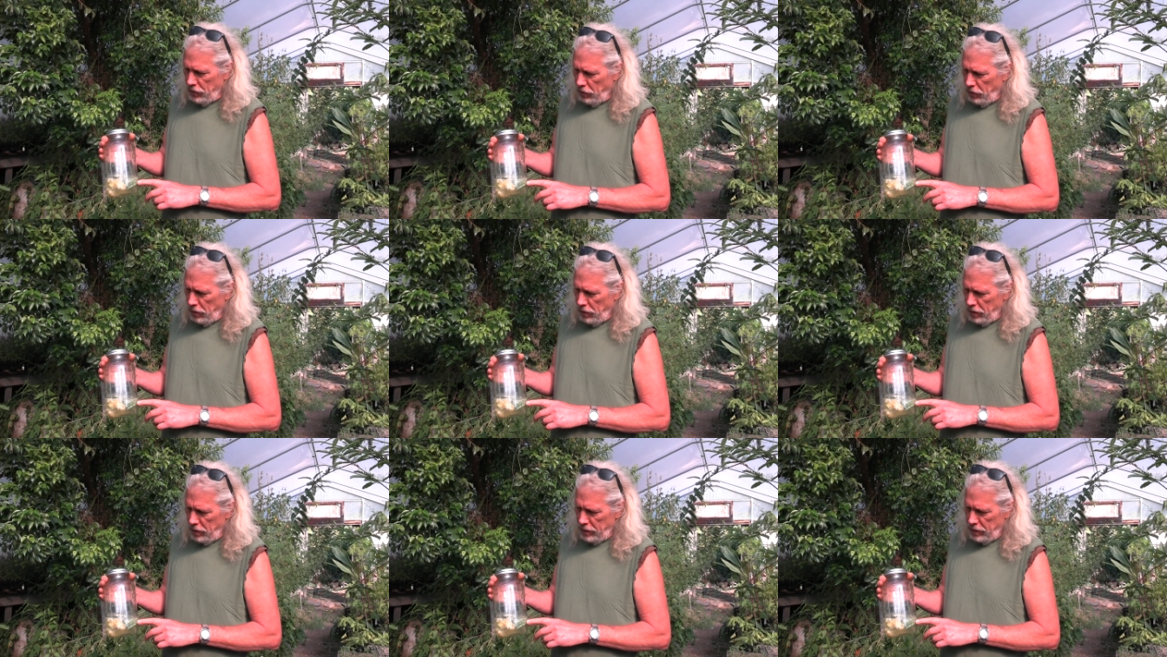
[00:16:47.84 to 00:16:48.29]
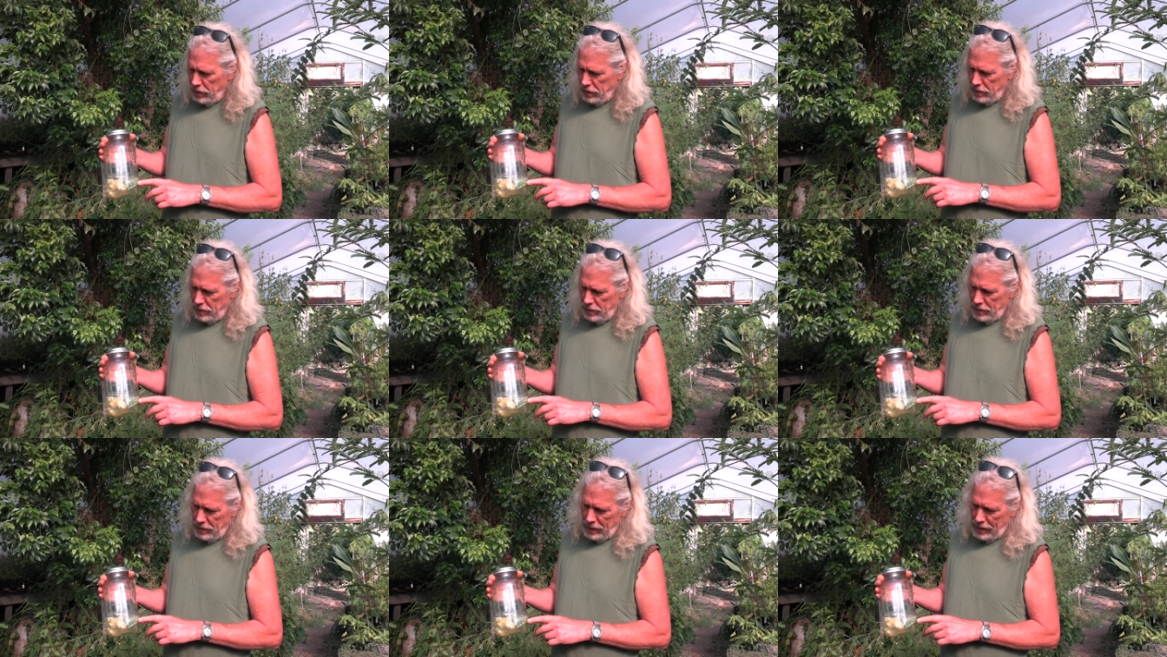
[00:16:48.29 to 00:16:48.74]
gourd,
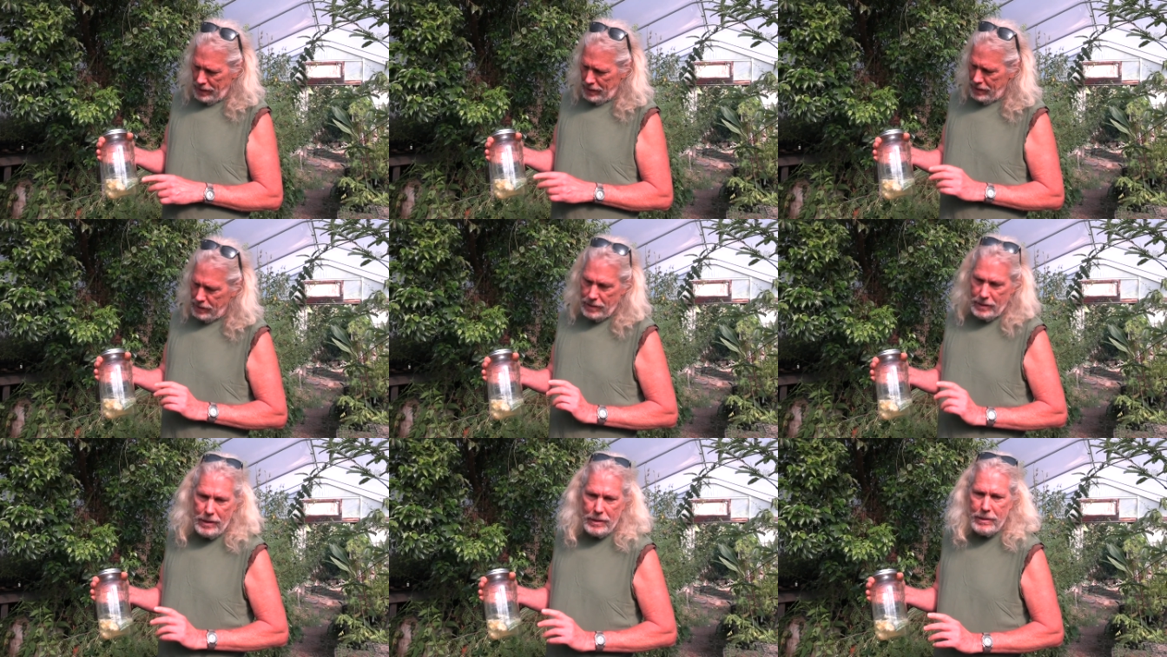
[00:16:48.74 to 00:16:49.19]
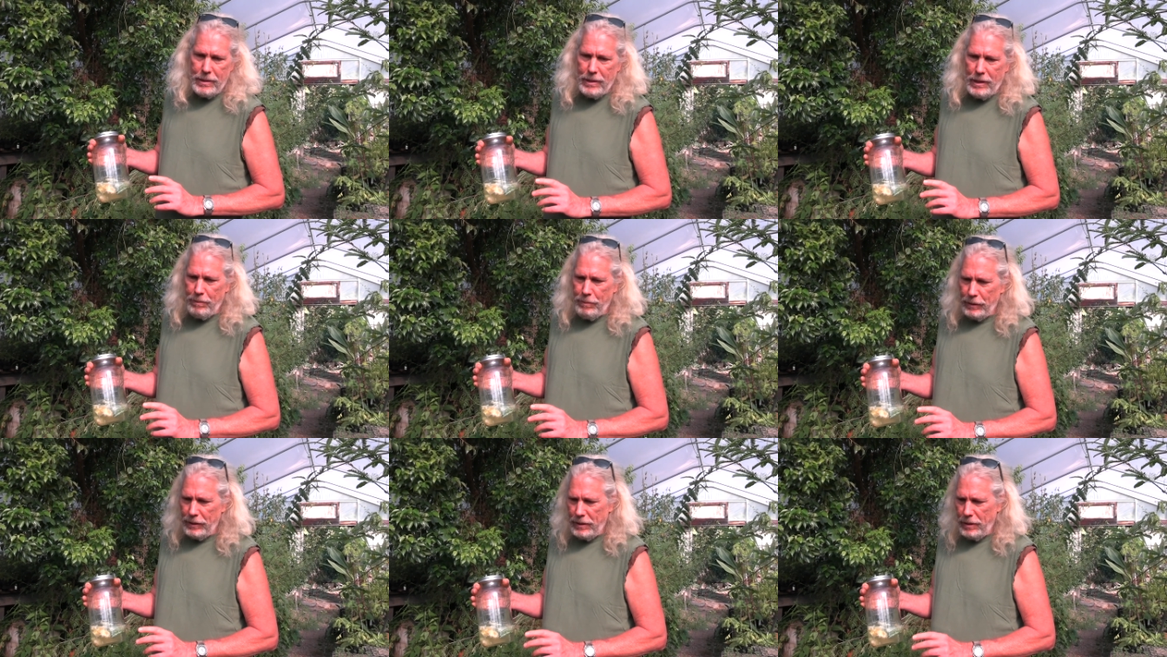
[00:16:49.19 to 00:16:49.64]
I cut it
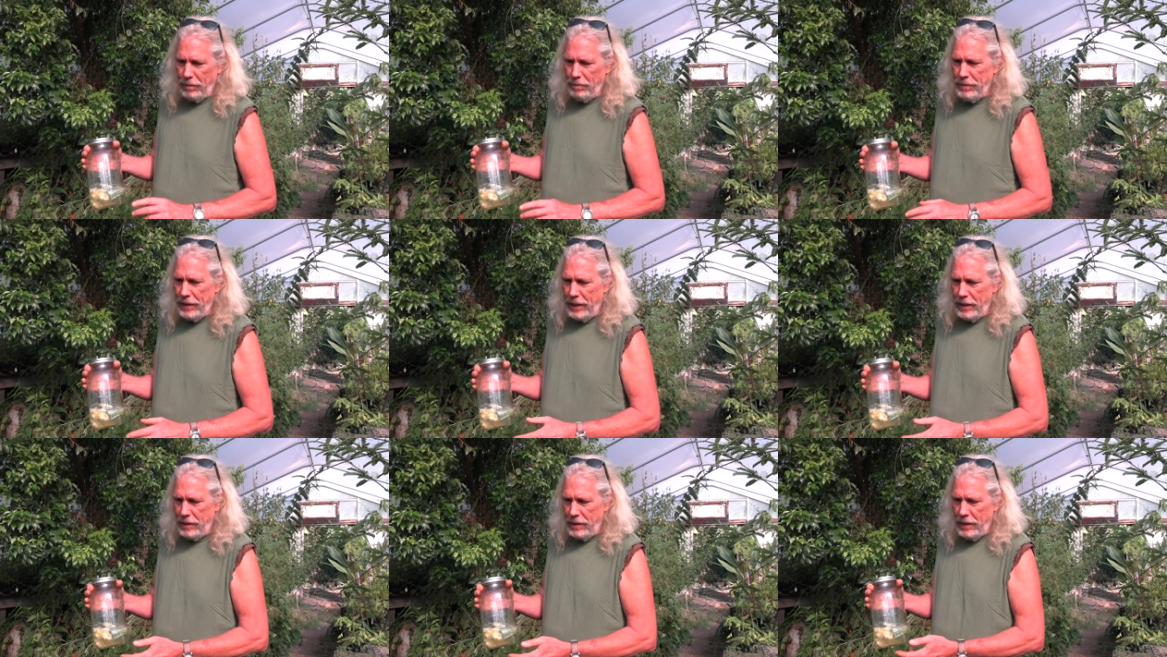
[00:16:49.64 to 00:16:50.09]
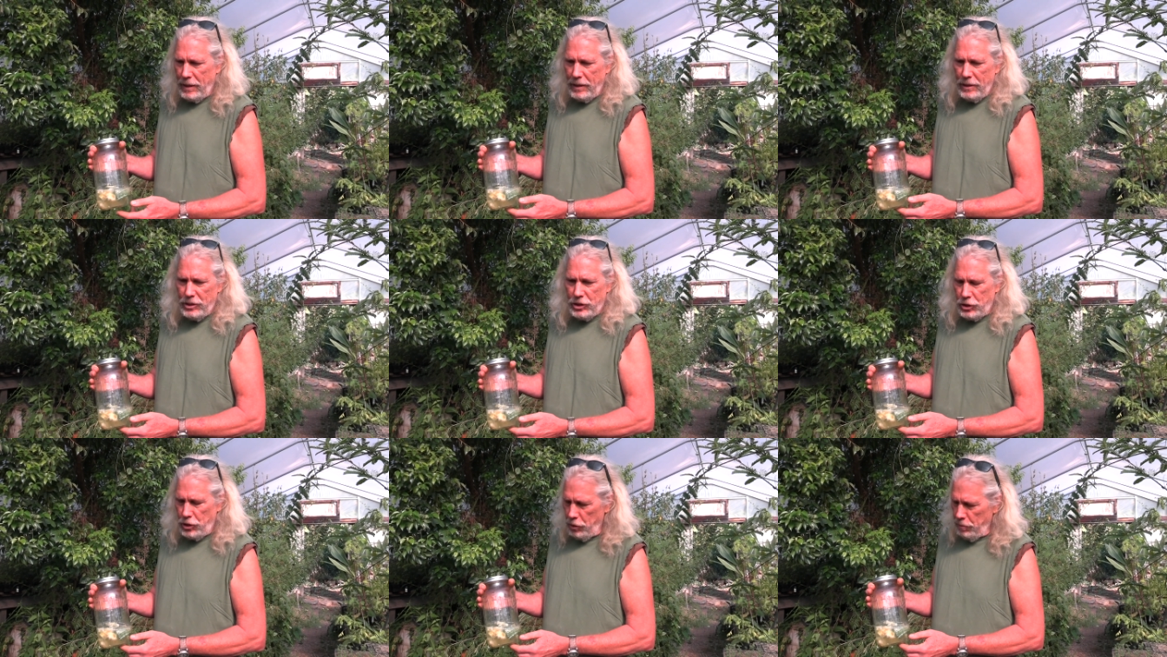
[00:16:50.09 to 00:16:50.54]
up a little bit,
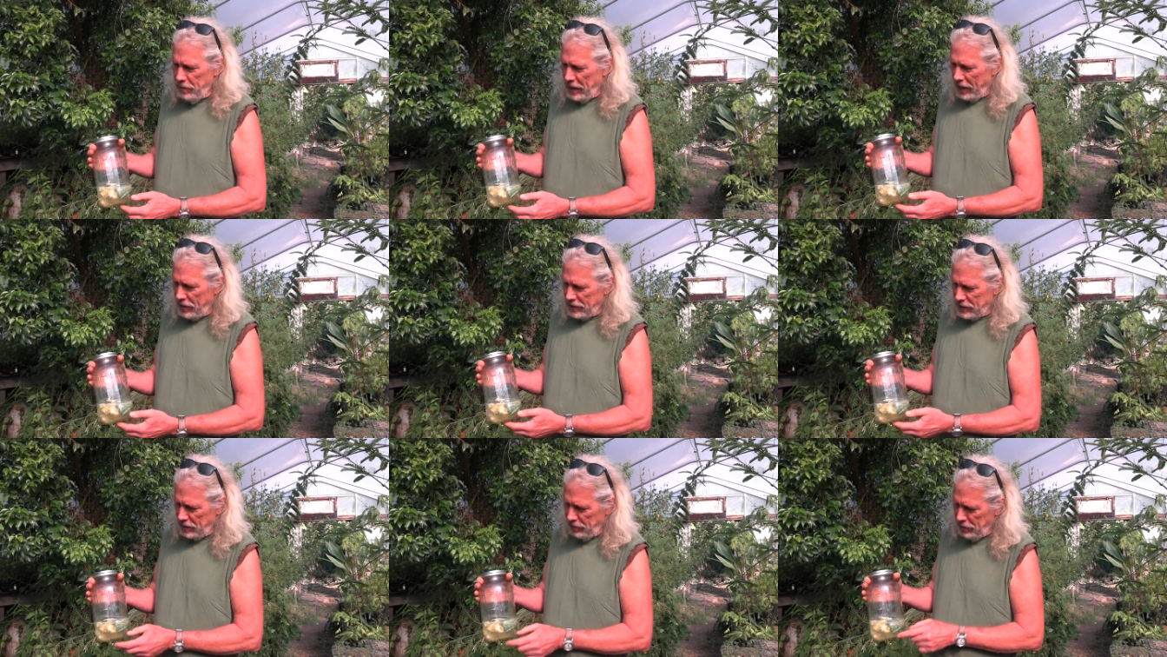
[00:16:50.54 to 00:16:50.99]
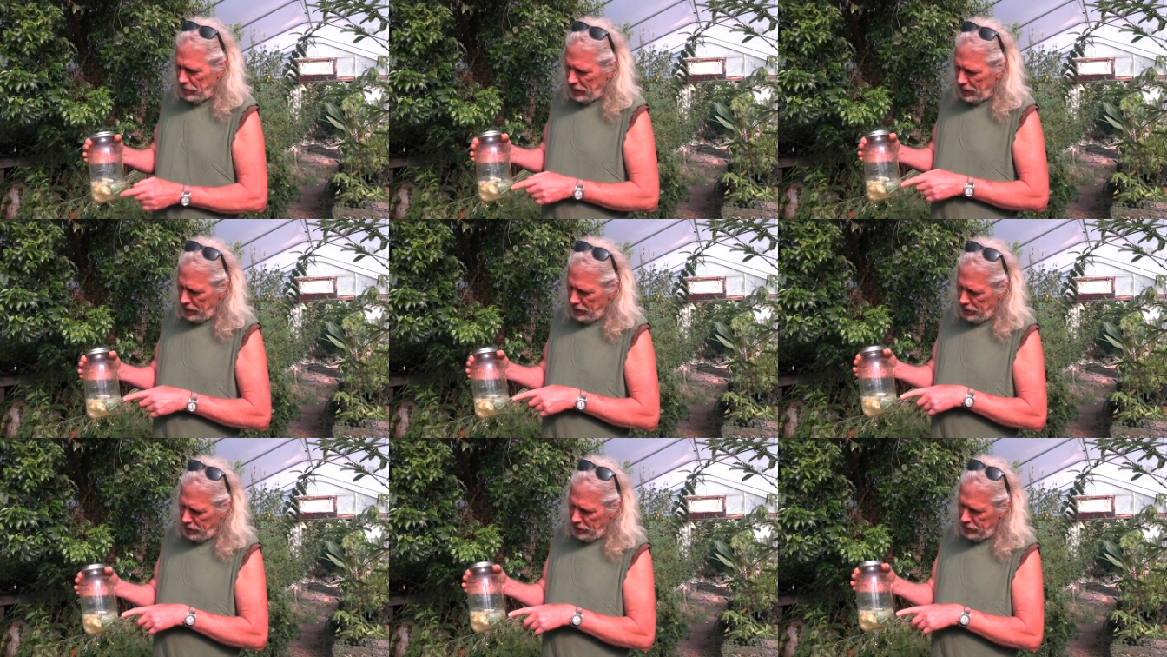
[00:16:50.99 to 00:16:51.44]
scooped out some of
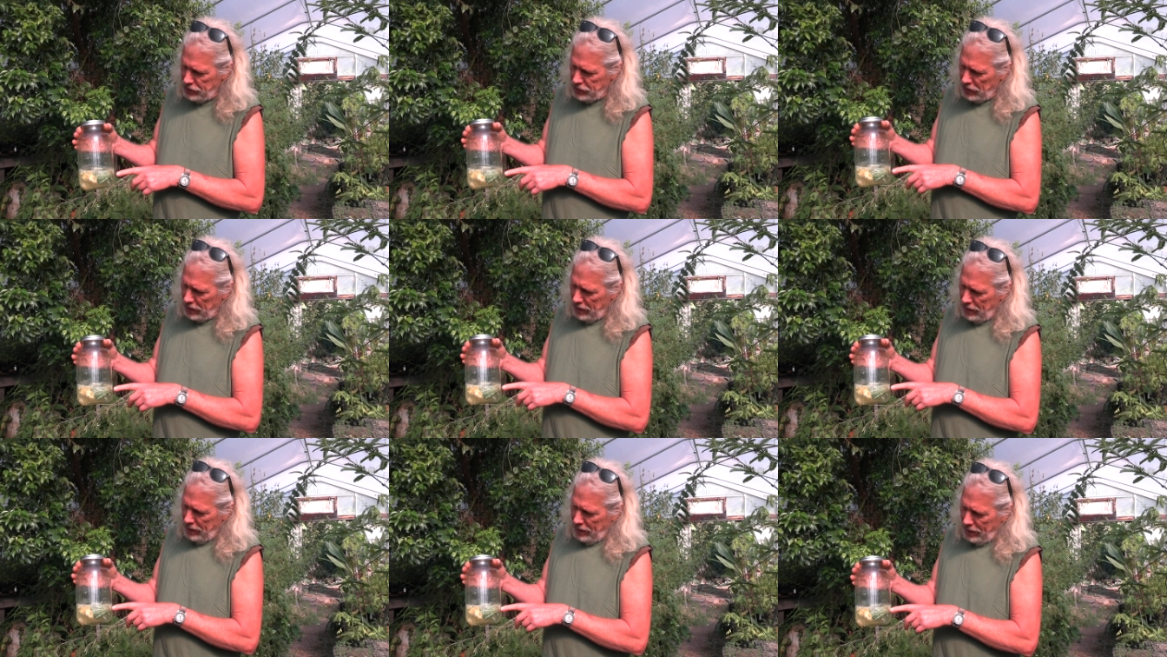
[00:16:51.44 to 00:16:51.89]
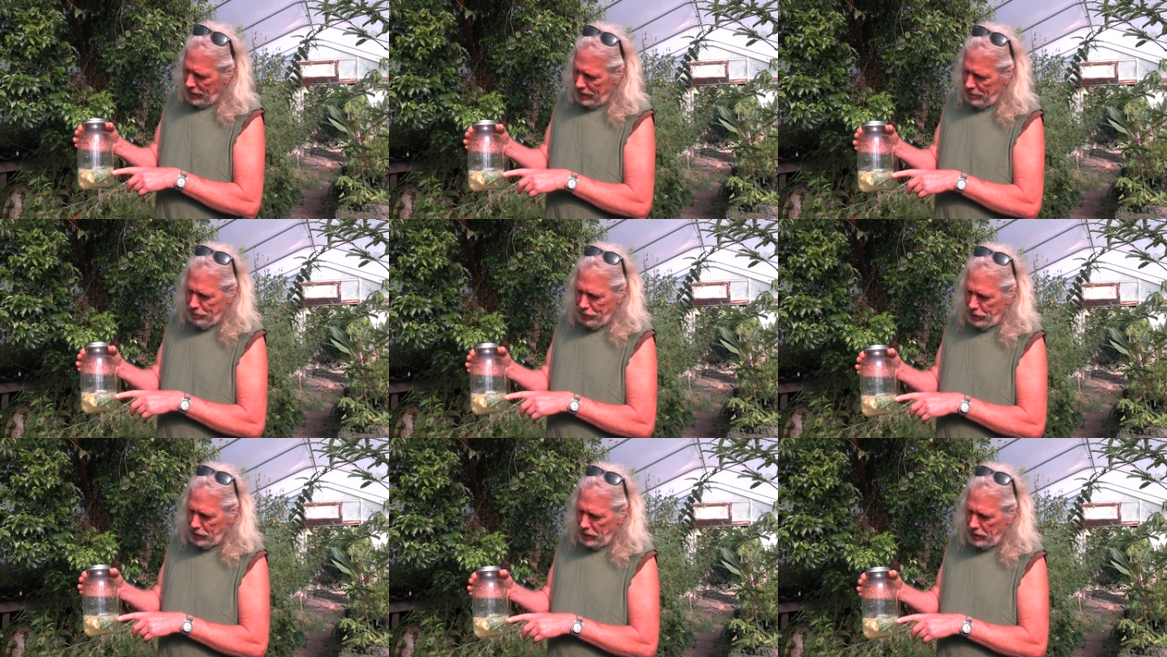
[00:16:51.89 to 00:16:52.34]
the innards
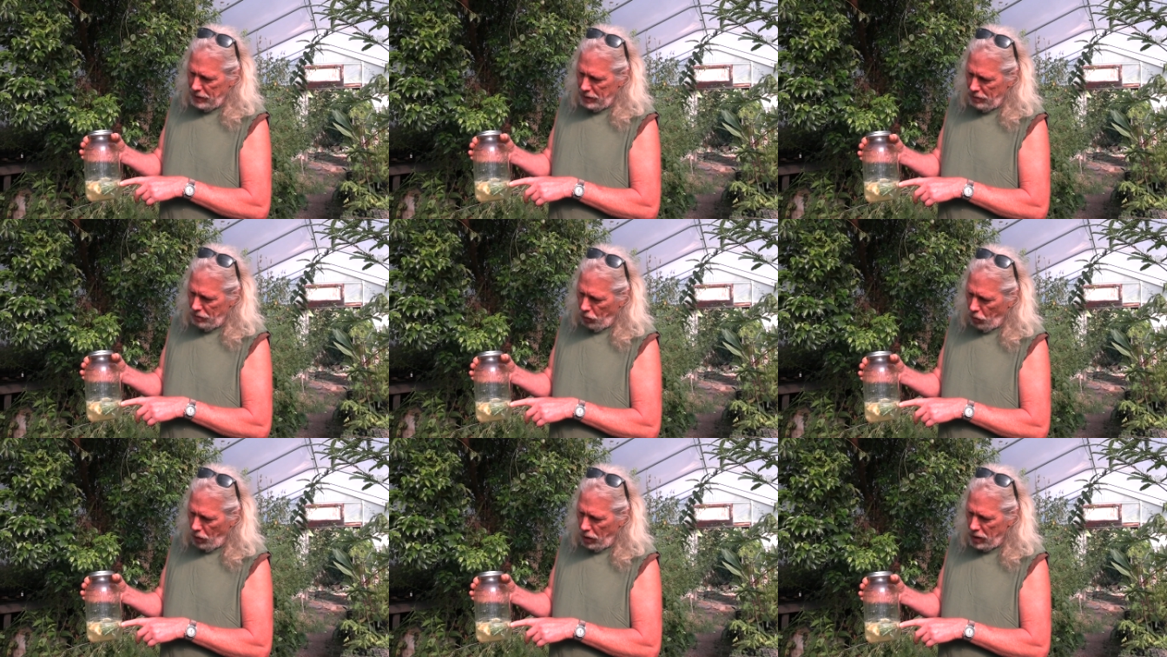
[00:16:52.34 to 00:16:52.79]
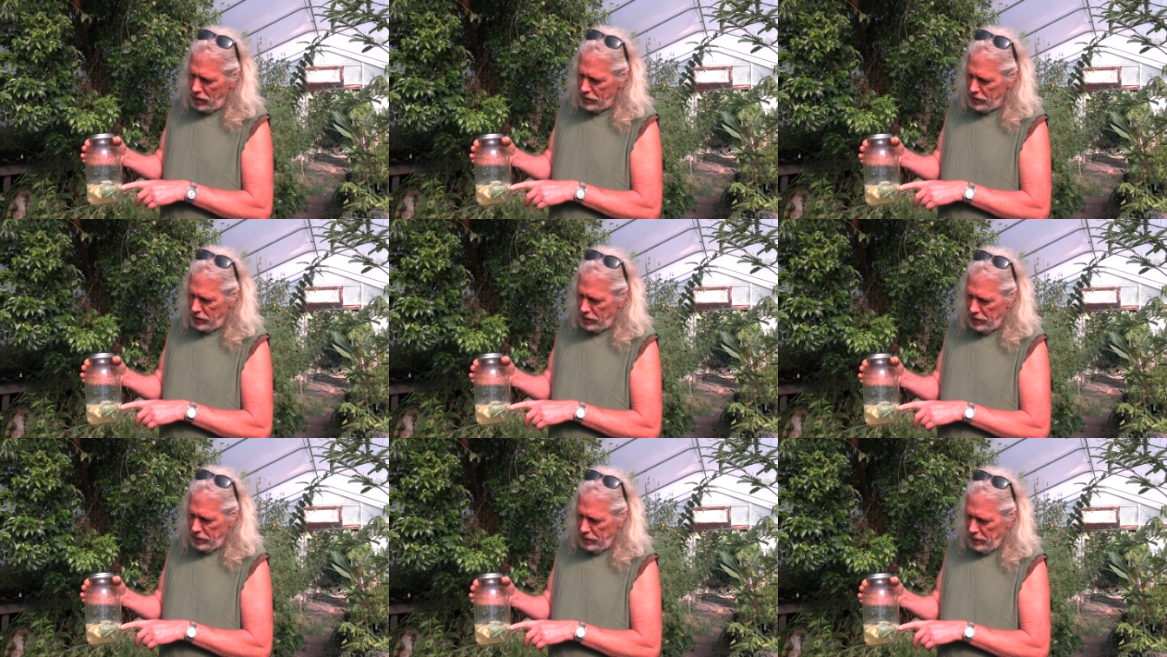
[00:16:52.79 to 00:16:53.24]
and put it in
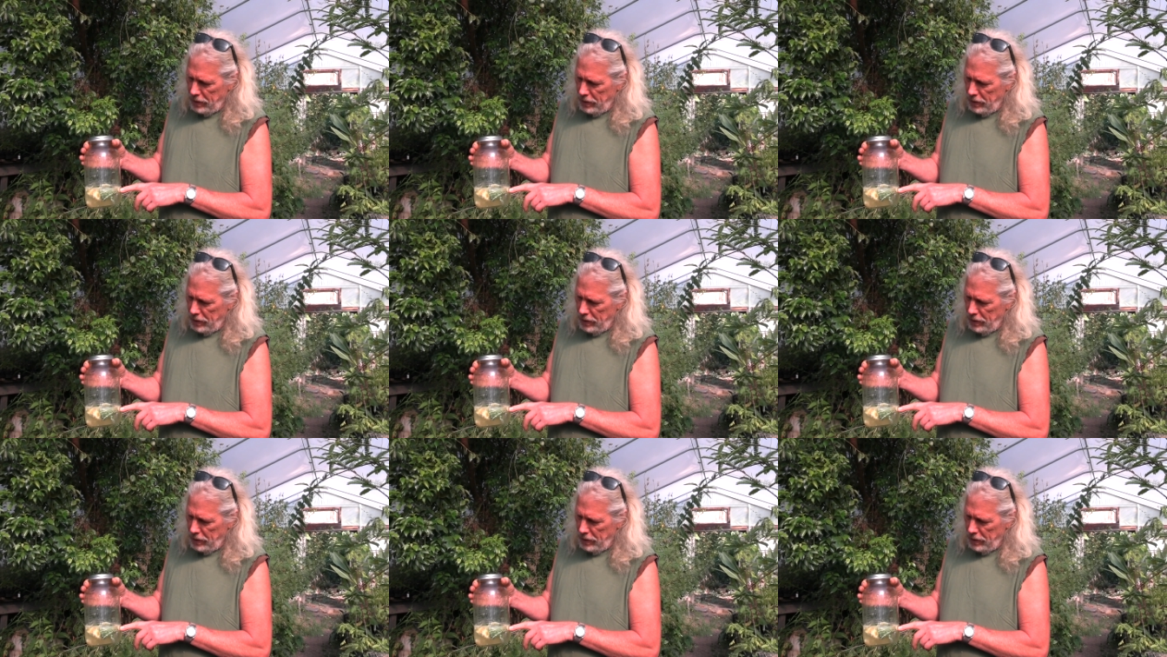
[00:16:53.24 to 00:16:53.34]
water.